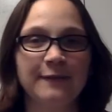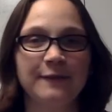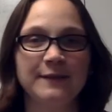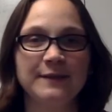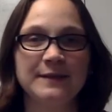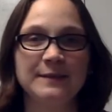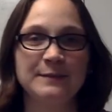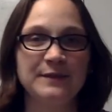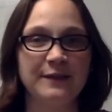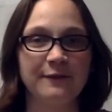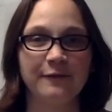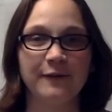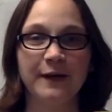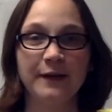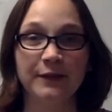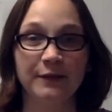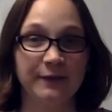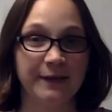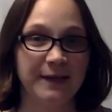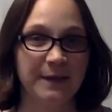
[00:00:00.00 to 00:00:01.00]
for some
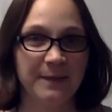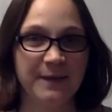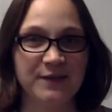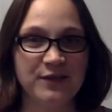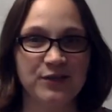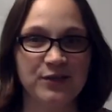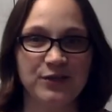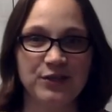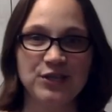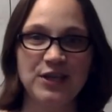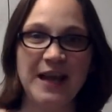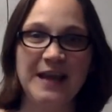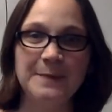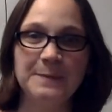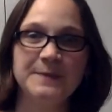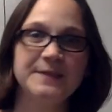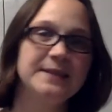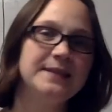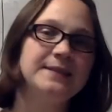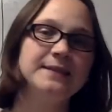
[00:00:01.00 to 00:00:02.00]
different three-dimensional
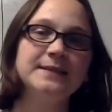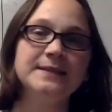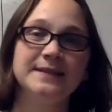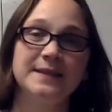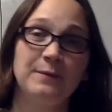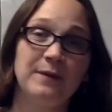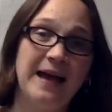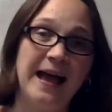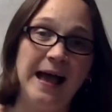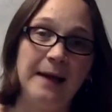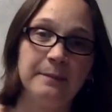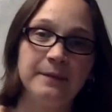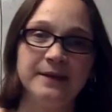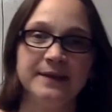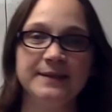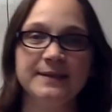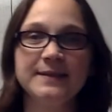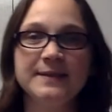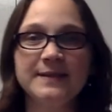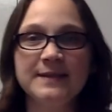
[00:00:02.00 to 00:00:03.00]
shapes and see what
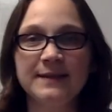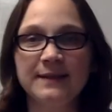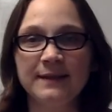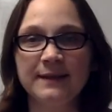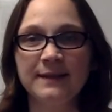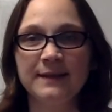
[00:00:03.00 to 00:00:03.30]
happens.